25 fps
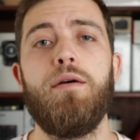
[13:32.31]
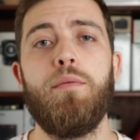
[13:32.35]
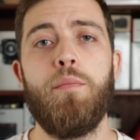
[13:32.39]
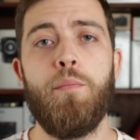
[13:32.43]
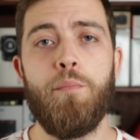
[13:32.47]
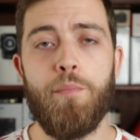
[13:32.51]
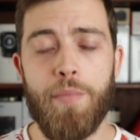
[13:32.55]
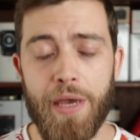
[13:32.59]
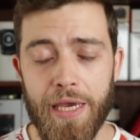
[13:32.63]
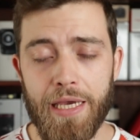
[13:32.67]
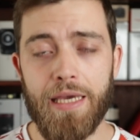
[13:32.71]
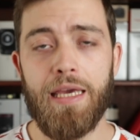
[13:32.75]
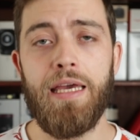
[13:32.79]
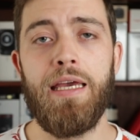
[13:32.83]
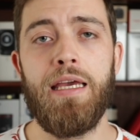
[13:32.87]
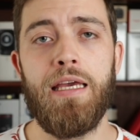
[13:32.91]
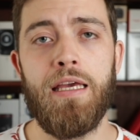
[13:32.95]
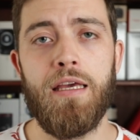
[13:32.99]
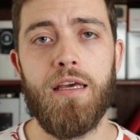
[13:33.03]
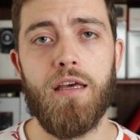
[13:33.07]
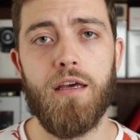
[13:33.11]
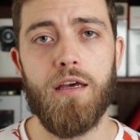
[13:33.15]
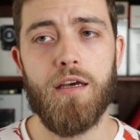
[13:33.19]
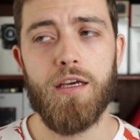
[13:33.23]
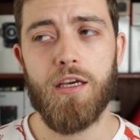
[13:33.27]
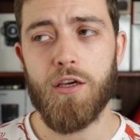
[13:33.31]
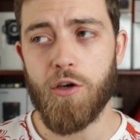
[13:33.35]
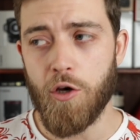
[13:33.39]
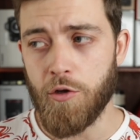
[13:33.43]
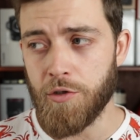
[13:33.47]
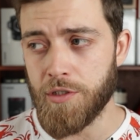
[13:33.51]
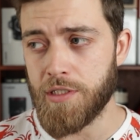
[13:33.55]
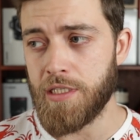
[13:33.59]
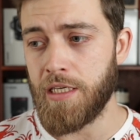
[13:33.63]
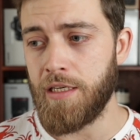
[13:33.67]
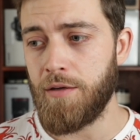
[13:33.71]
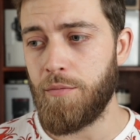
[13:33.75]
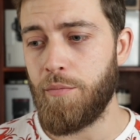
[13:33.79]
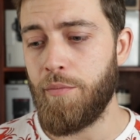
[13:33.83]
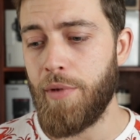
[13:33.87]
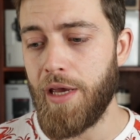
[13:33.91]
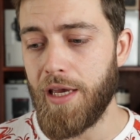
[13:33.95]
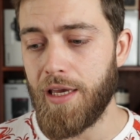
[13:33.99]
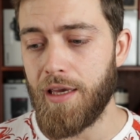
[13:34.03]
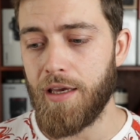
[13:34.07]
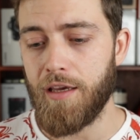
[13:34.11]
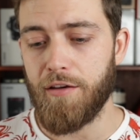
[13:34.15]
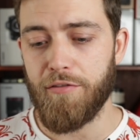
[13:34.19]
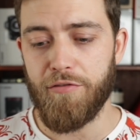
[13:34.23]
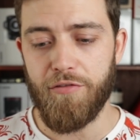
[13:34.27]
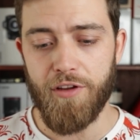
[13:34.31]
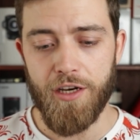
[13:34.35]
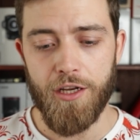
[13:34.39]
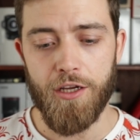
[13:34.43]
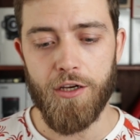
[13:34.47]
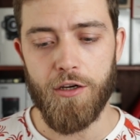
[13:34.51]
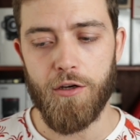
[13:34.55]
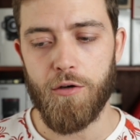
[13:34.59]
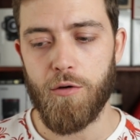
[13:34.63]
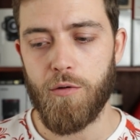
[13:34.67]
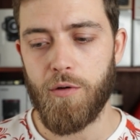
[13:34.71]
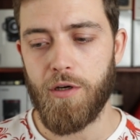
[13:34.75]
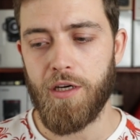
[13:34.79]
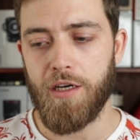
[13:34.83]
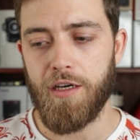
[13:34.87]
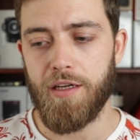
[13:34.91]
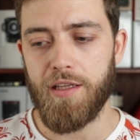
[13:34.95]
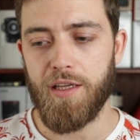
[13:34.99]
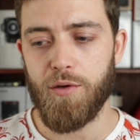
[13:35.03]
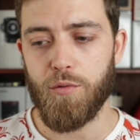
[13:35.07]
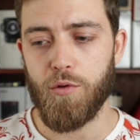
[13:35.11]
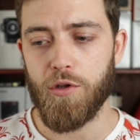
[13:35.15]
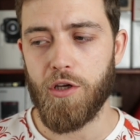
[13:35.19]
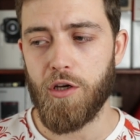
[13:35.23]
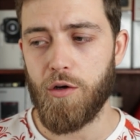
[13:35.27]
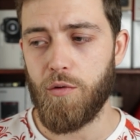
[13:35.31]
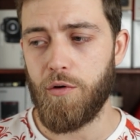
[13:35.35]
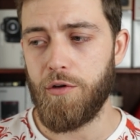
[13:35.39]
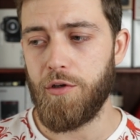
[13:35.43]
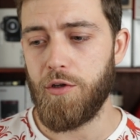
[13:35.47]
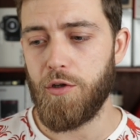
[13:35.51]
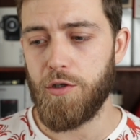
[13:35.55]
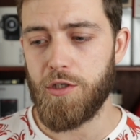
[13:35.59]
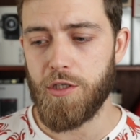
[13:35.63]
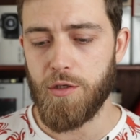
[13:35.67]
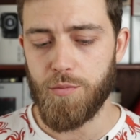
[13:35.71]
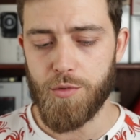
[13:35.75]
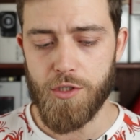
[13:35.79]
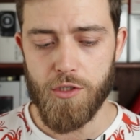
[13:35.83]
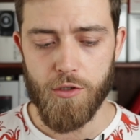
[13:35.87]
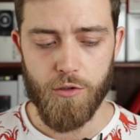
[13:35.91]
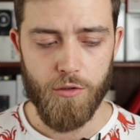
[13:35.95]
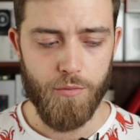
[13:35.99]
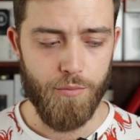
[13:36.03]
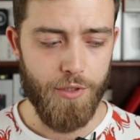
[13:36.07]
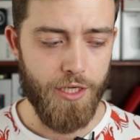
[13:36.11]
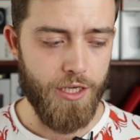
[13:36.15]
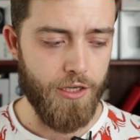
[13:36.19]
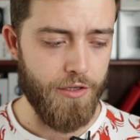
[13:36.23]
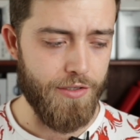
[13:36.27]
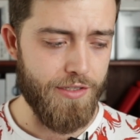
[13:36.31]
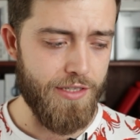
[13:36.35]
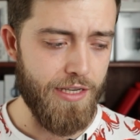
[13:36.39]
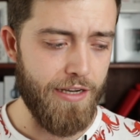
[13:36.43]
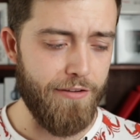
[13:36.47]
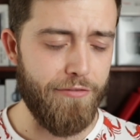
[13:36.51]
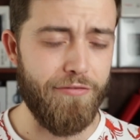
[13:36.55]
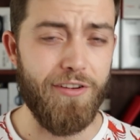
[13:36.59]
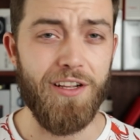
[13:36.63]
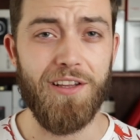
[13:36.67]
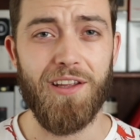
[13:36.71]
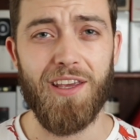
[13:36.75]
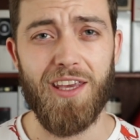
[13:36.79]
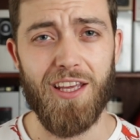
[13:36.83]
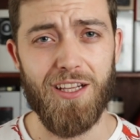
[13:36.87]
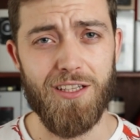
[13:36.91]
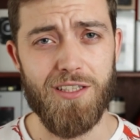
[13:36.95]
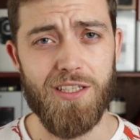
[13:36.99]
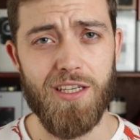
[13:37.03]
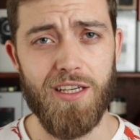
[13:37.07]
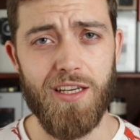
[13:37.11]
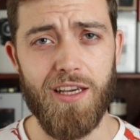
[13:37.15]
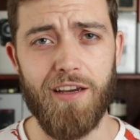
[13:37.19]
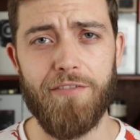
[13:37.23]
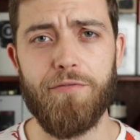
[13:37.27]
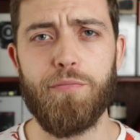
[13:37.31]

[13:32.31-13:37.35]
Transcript: making content, making a video that will go on YouTube soon because I felt guilty.